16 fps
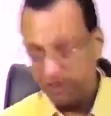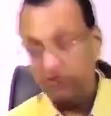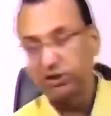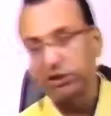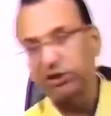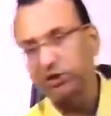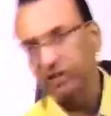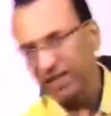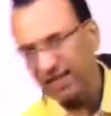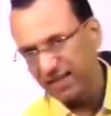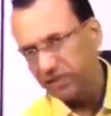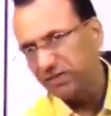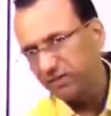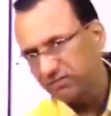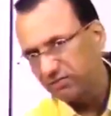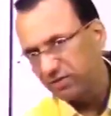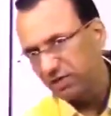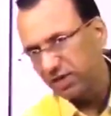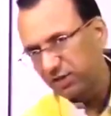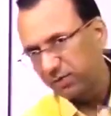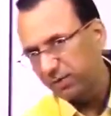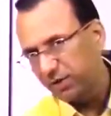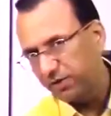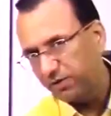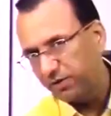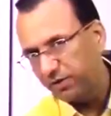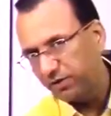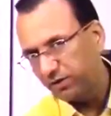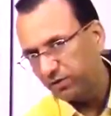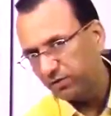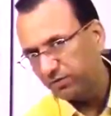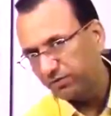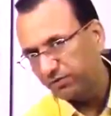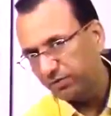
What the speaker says: just like respiratory tube.